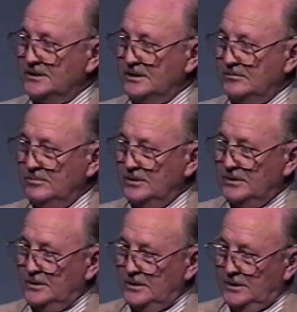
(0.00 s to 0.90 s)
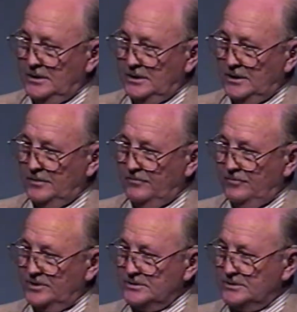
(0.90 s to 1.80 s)
Uh, uh,
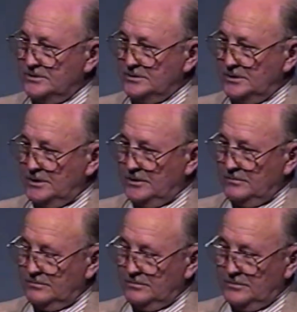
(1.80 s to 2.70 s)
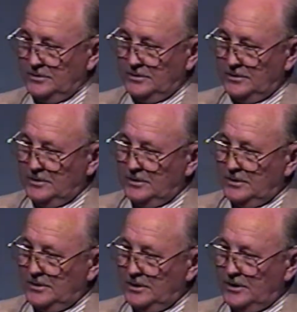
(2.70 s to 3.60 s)
for instance, uh,
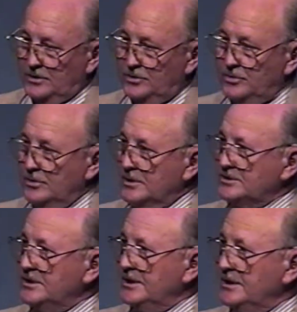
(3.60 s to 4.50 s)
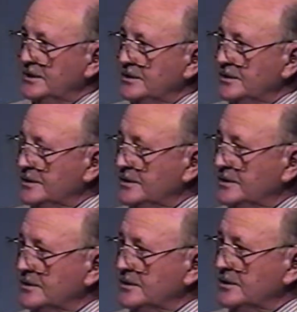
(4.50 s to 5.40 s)
uh, New York City
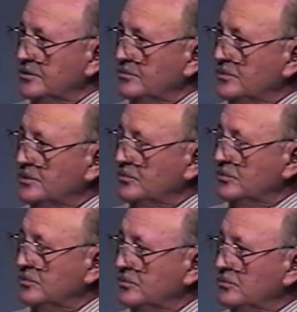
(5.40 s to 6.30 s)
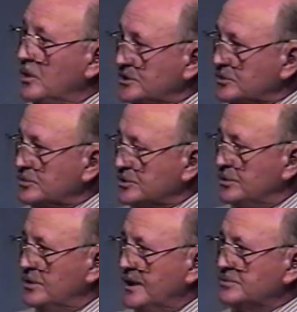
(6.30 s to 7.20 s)
uh, uh, once was
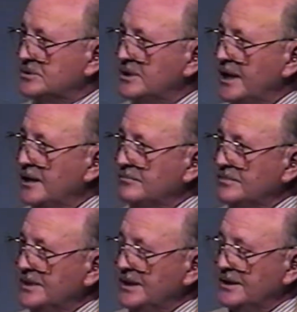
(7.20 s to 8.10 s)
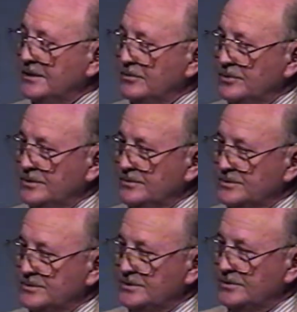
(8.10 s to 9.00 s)
New Amsterdam uh, when it
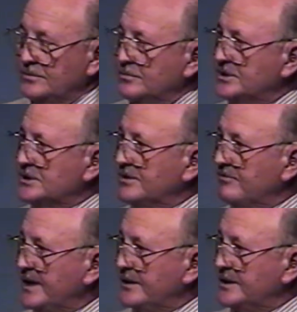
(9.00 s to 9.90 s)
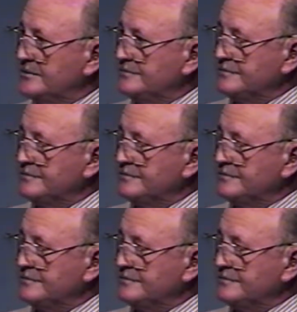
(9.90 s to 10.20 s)
was originally founded.